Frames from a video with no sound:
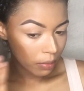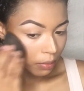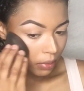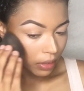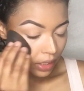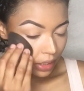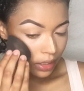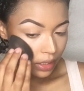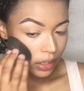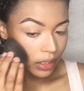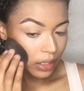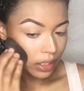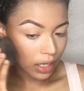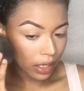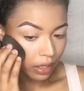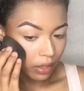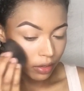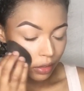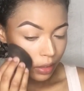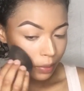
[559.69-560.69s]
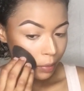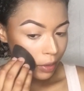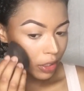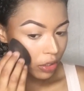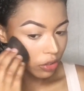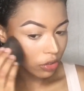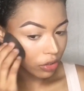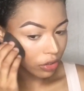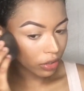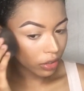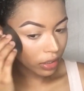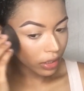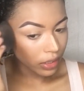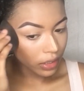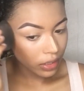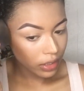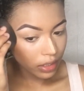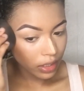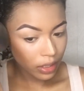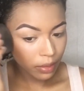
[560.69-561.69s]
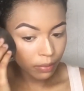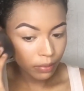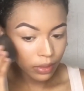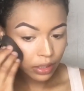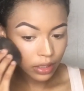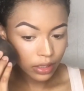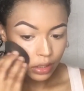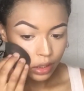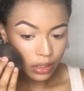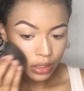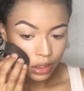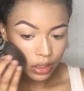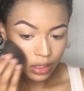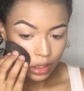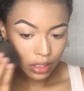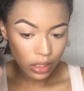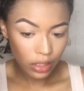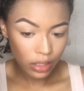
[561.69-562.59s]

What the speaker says: blend this out and make sure it's seamless.